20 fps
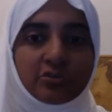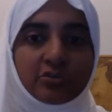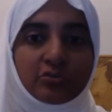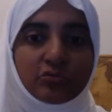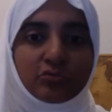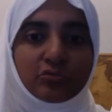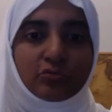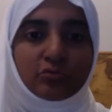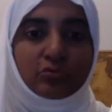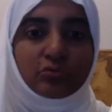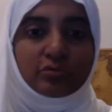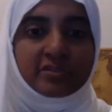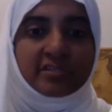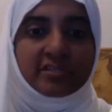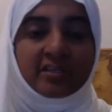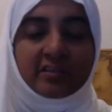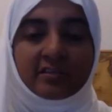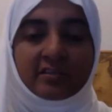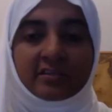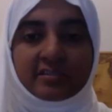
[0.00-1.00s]
to
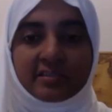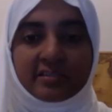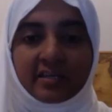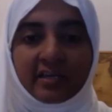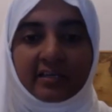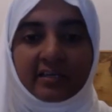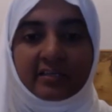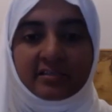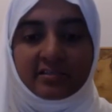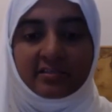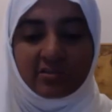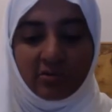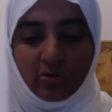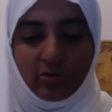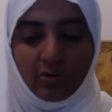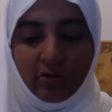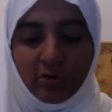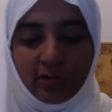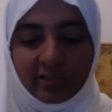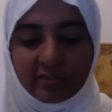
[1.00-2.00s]
synthesize
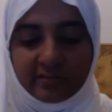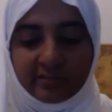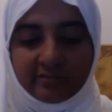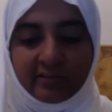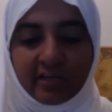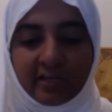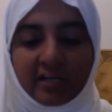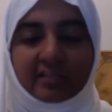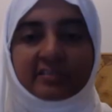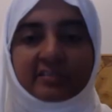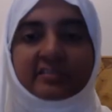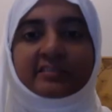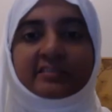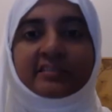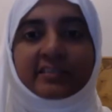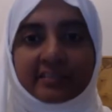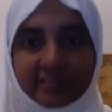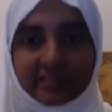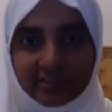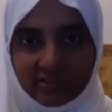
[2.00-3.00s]
all the
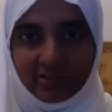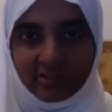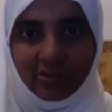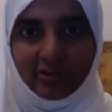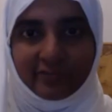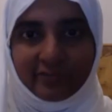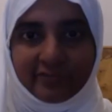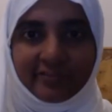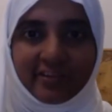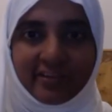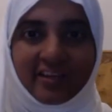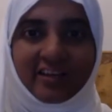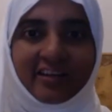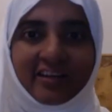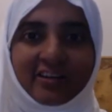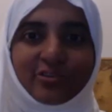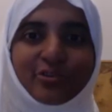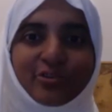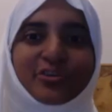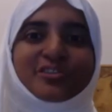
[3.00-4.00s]
vastness of
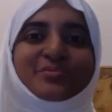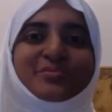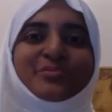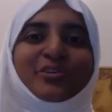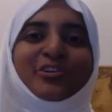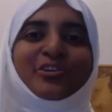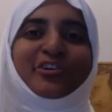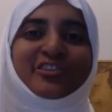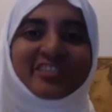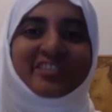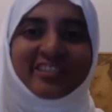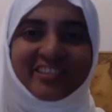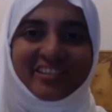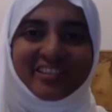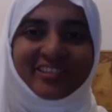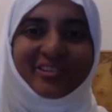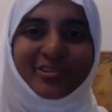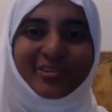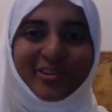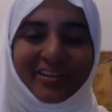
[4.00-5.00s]
our
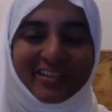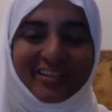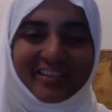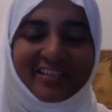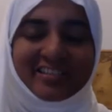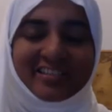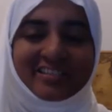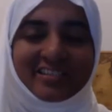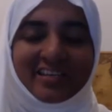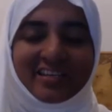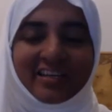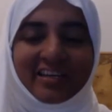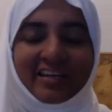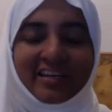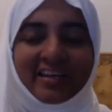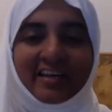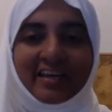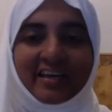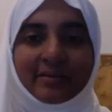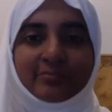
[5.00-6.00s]
cosmological knowledge
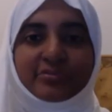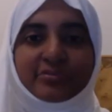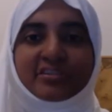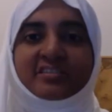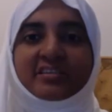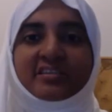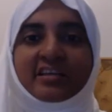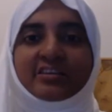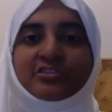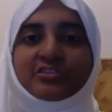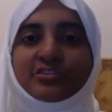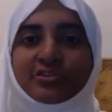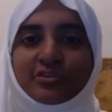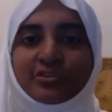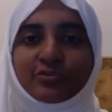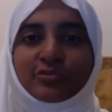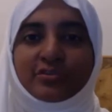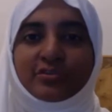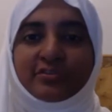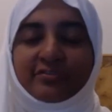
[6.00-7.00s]
and present to
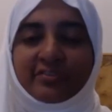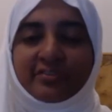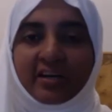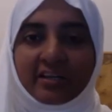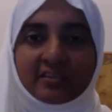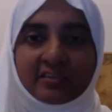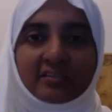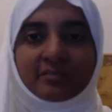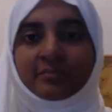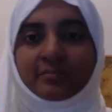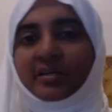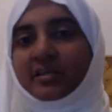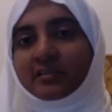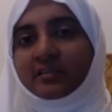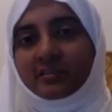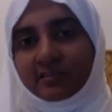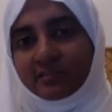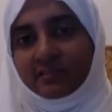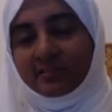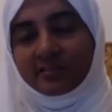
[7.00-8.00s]
you the
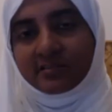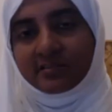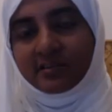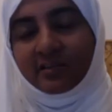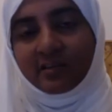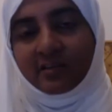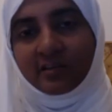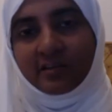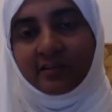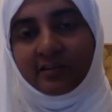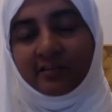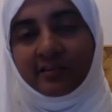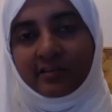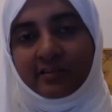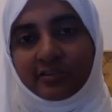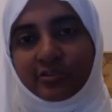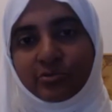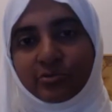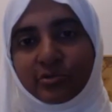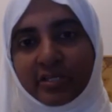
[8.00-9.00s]
fundamentals
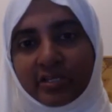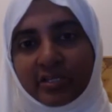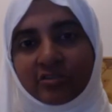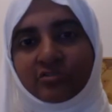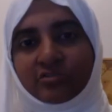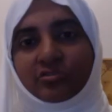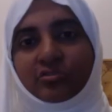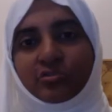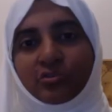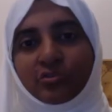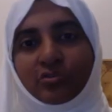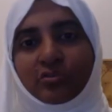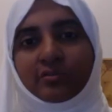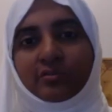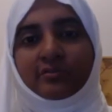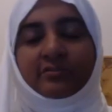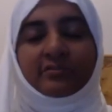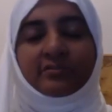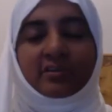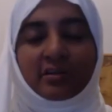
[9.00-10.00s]
that you need to
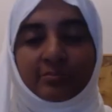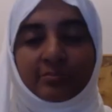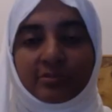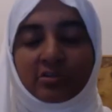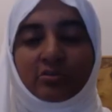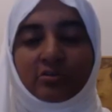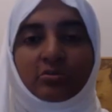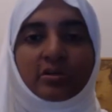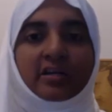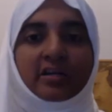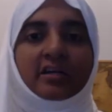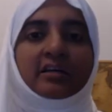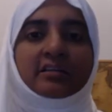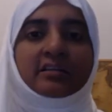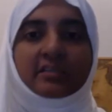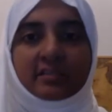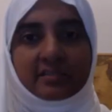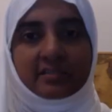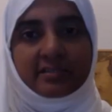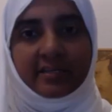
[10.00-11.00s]
know from the
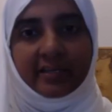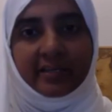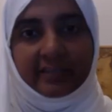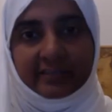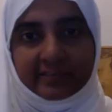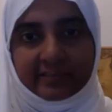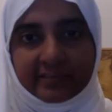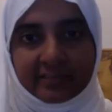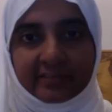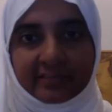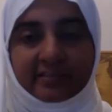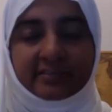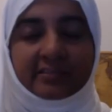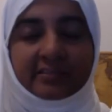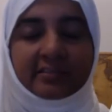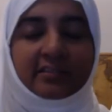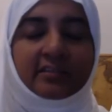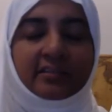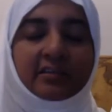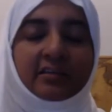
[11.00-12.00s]
Quranic
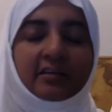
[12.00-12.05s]
sciences